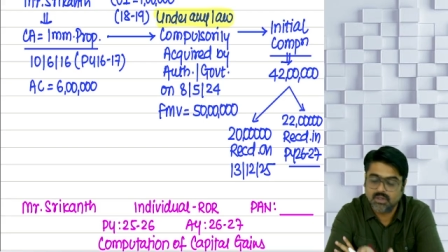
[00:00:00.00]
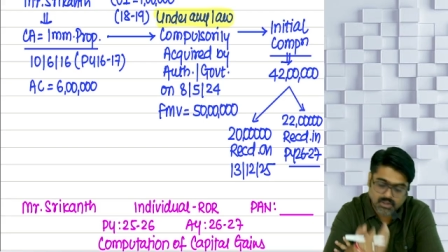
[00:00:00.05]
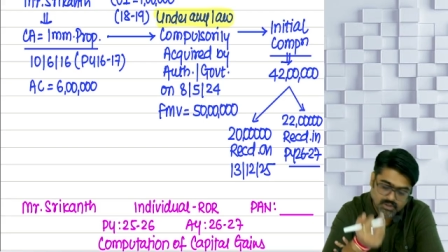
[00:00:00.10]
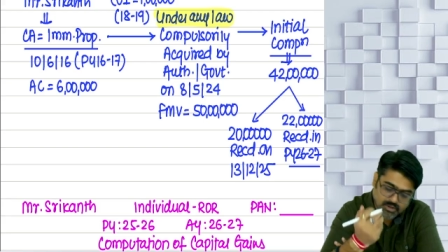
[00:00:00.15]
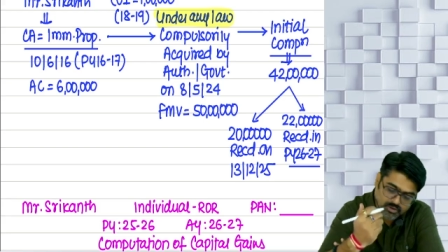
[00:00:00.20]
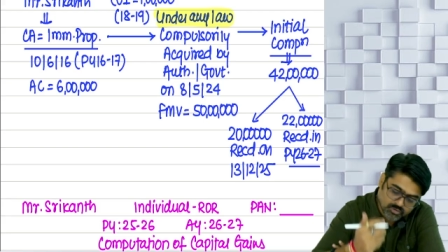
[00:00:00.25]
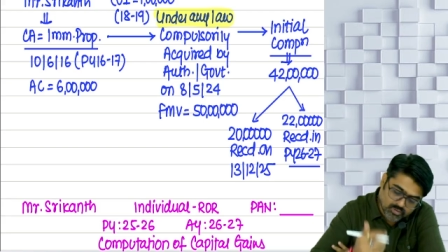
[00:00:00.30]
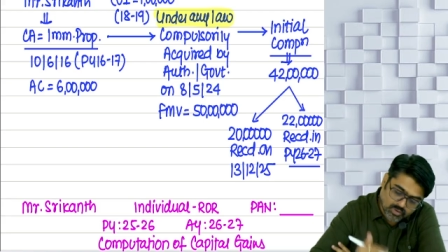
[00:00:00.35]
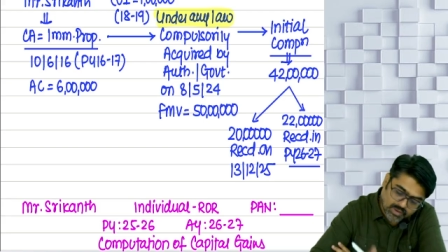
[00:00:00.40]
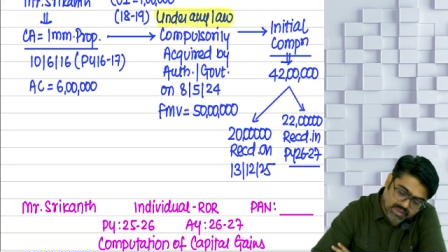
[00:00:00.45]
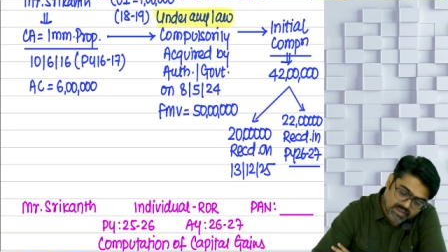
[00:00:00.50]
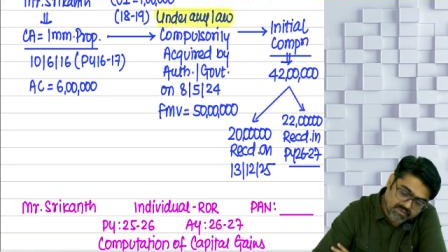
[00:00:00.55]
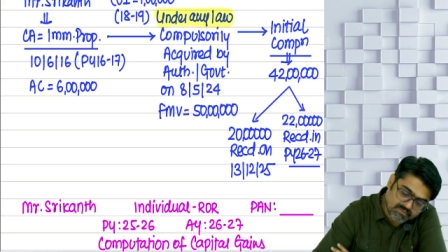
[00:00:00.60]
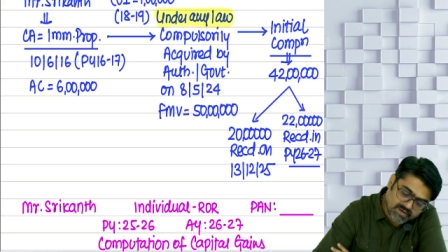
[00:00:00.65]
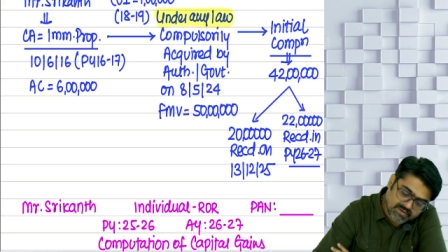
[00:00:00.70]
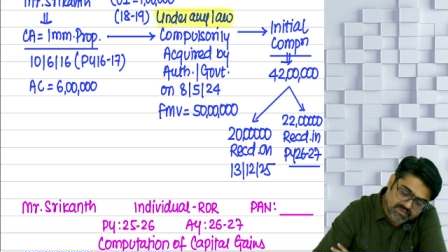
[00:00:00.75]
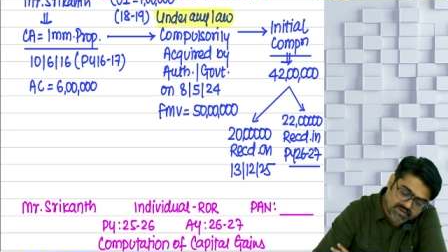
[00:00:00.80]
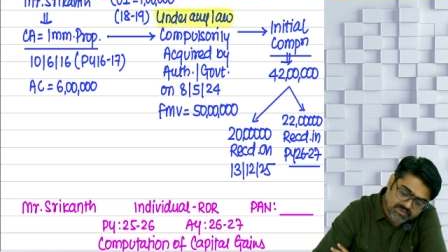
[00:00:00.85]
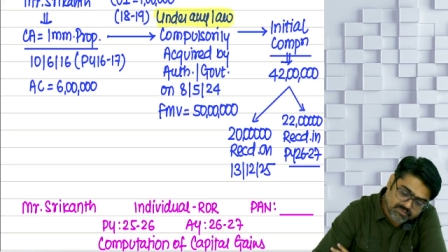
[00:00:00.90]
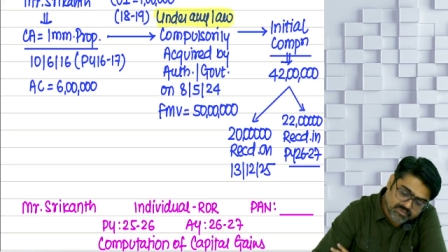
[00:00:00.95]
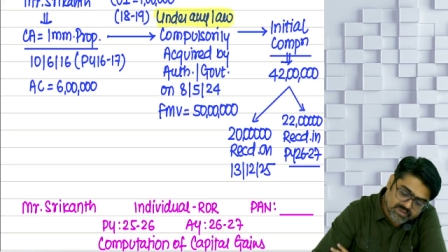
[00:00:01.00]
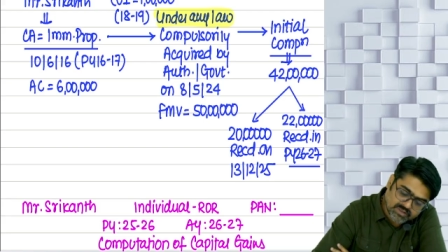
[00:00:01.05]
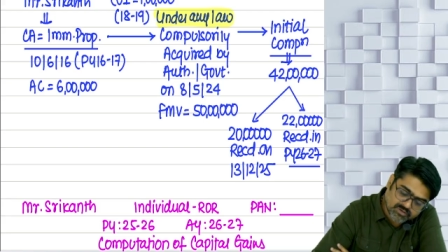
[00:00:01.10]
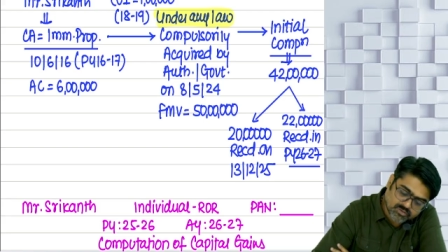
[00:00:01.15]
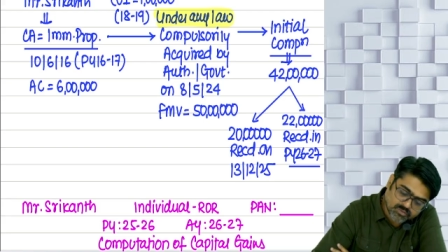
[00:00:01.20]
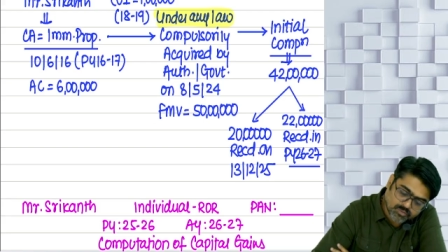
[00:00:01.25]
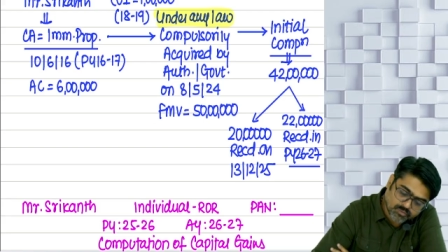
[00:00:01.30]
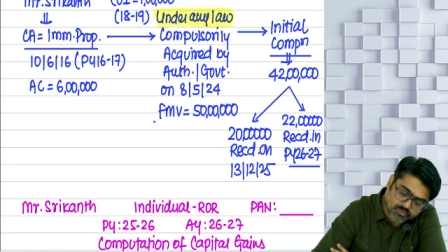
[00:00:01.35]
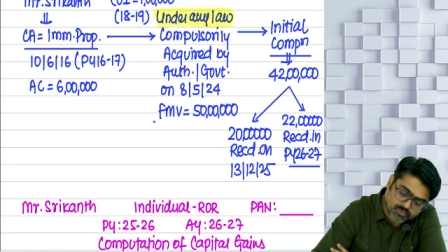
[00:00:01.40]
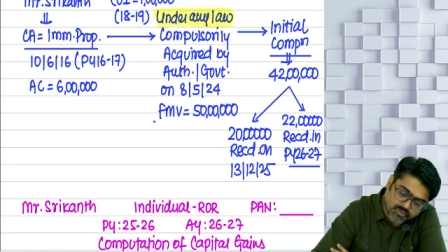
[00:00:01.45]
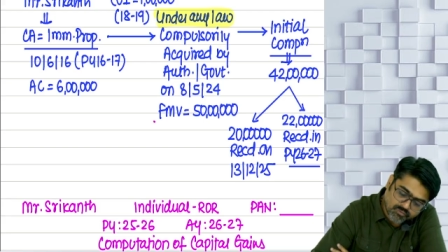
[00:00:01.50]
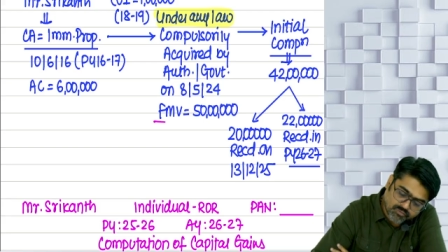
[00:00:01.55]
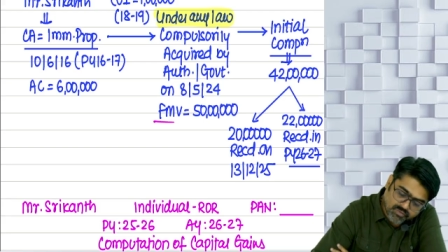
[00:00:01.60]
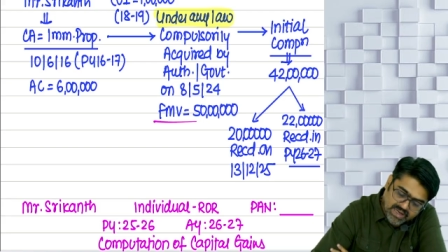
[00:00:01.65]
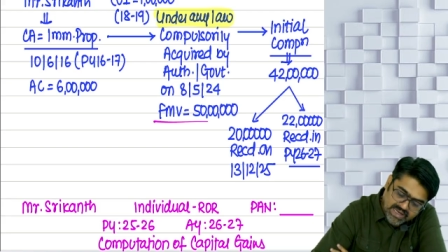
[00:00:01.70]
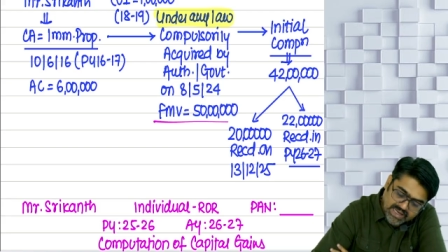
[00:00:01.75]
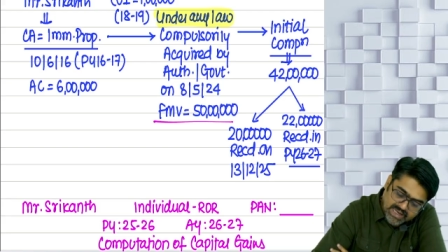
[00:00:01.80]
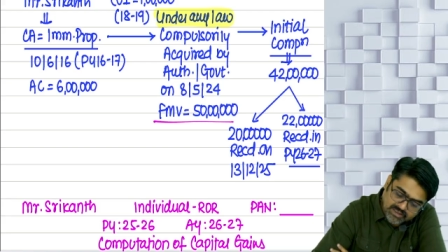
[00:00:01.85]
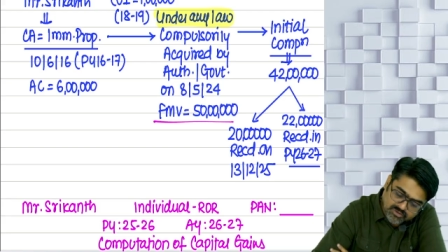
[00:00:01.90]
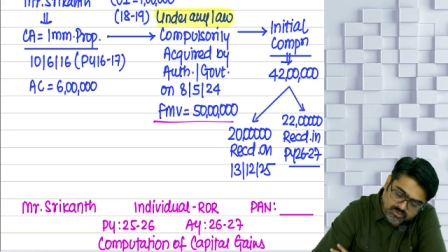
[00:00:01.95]
So even if this 50
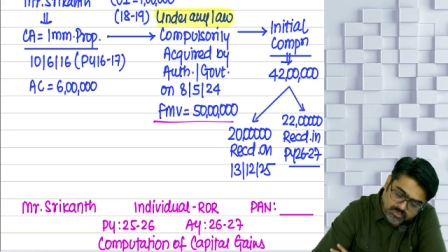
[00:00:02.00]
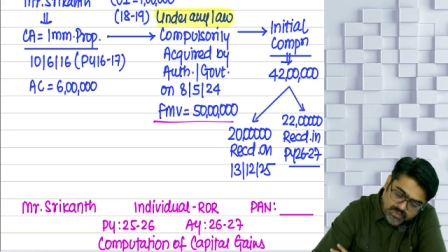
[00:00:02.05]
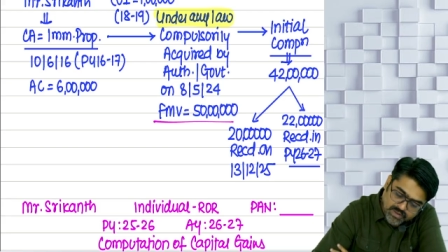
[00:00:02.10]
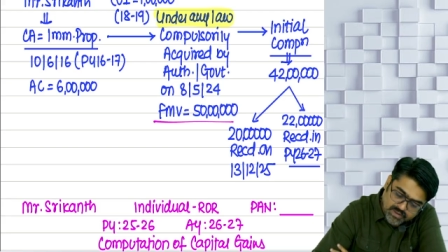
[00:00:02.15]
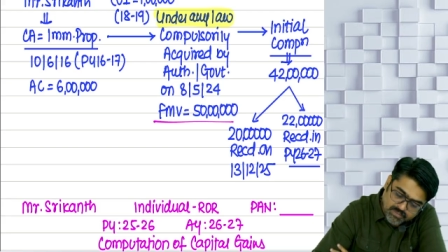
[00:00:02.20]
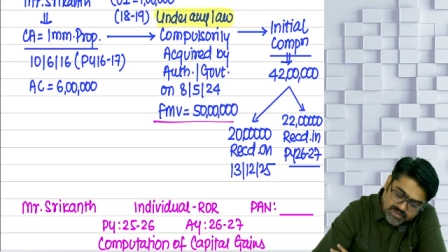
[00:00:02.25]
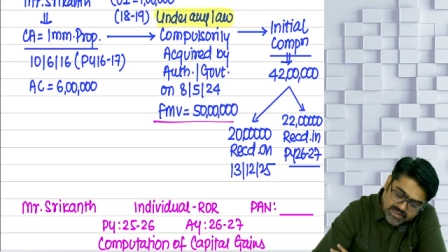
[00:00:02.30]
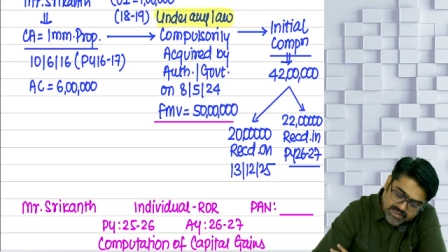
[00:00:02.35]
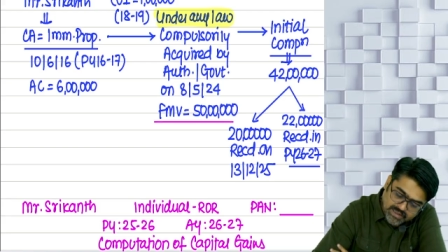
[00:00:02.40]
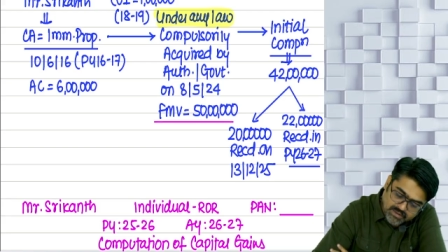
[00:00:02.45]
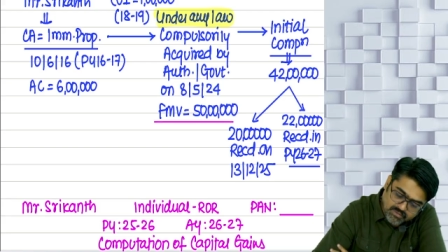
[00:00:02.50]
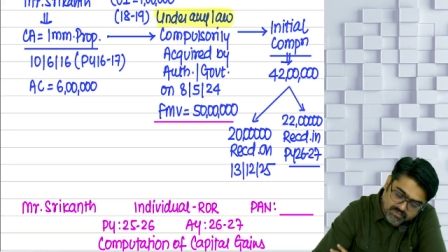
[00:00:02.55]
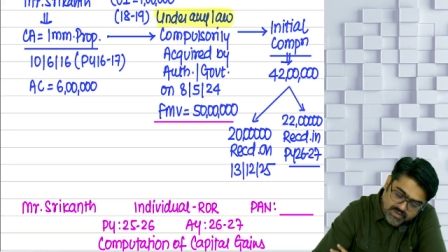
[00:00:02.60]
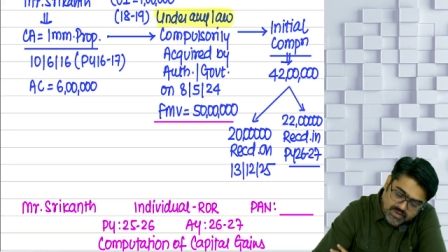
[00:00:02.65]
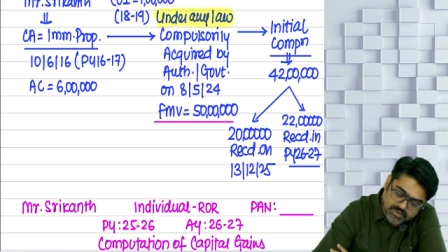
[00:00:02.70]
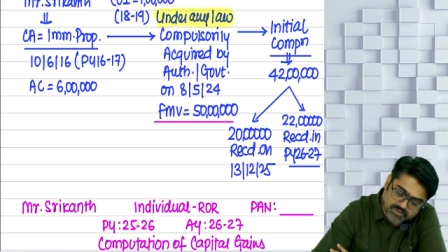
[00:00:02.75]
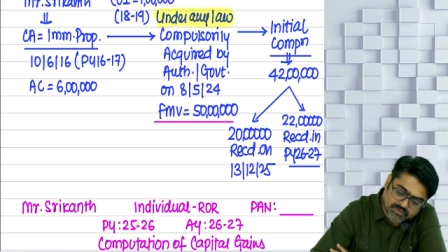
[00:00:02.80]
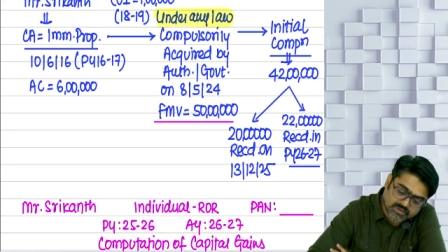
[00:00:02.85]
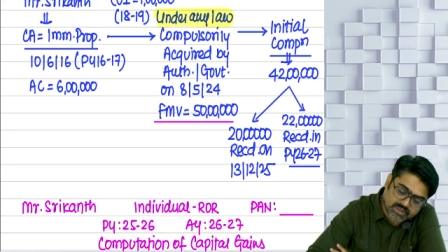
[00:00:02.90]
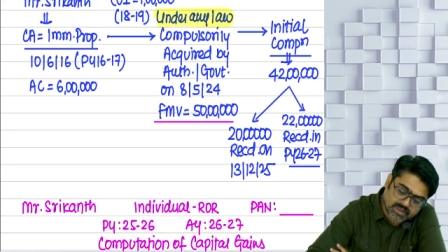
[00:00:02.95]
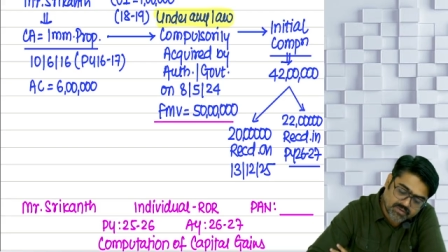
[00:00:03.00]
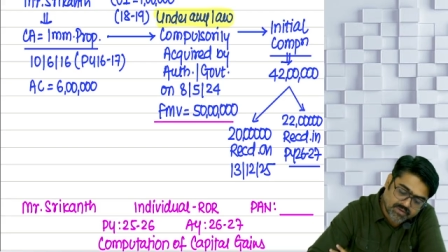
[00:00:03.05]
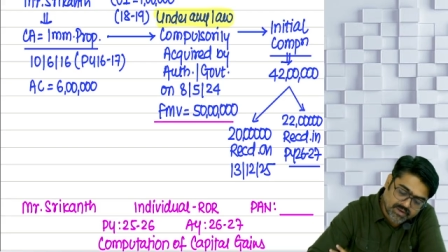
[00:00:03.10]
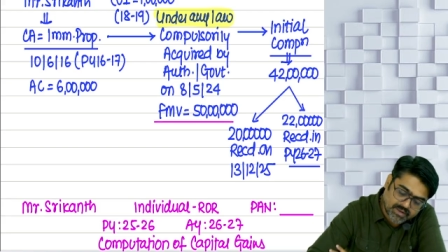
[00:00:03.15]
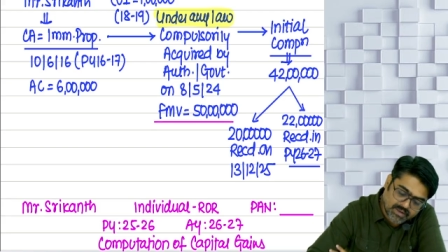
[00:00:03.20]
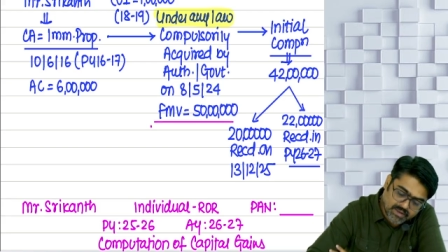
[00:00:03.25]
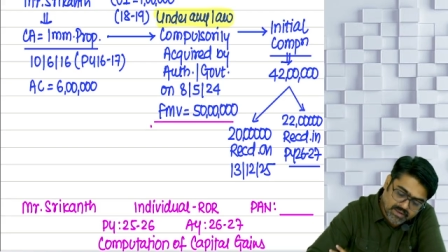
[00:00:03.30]
lakhs fair market value is given,